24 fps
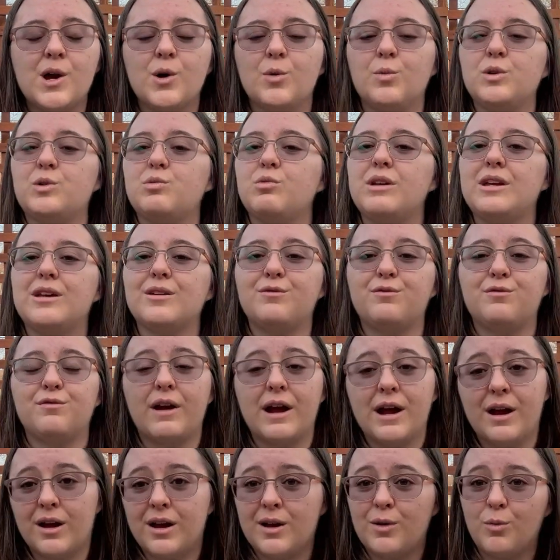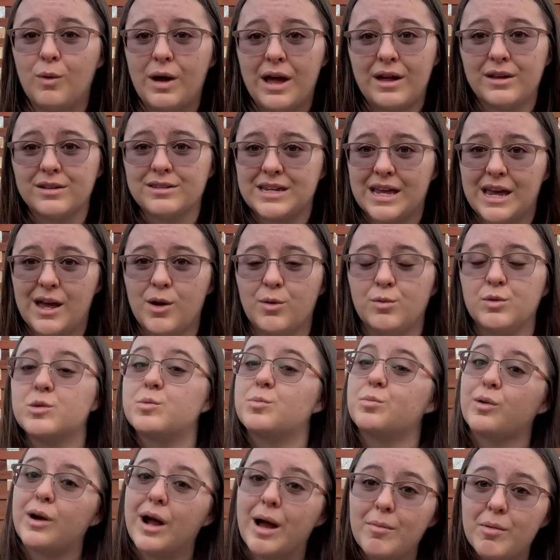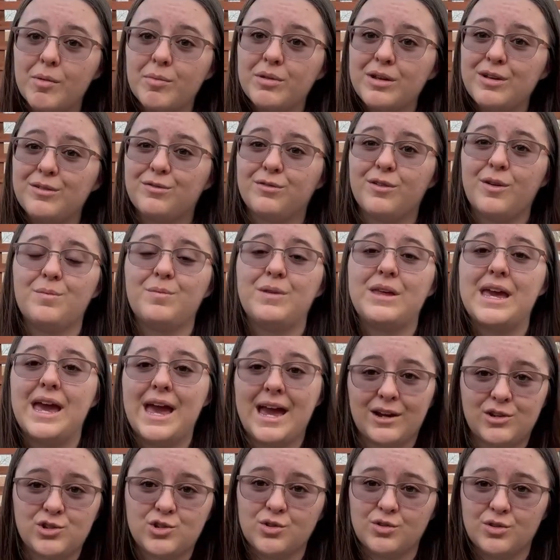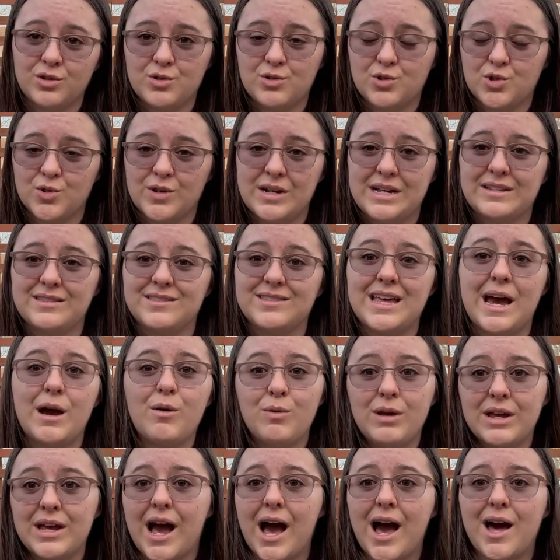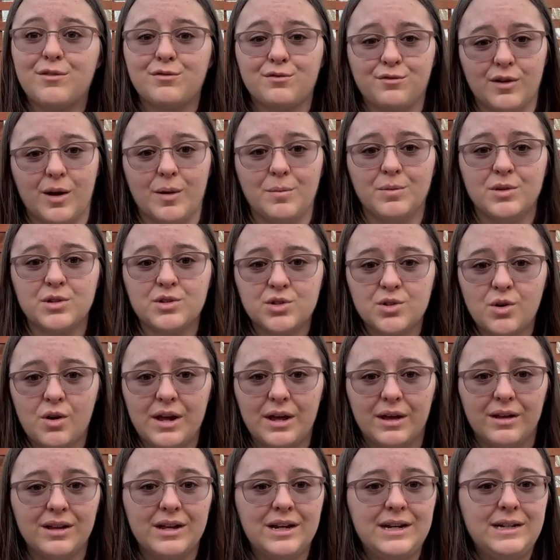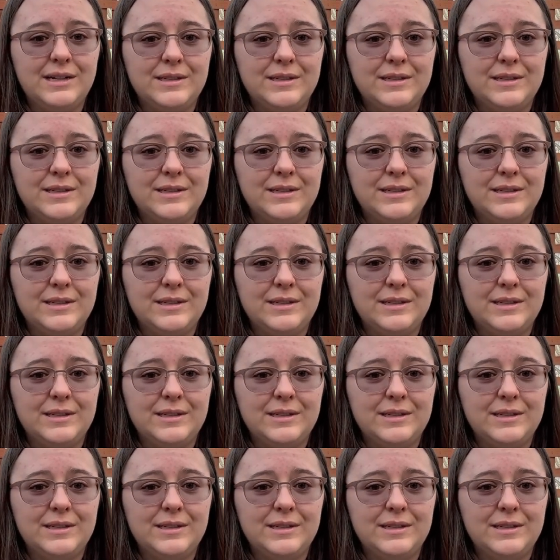which we could very well tell was probably from the extra nutrients that we got from the soil.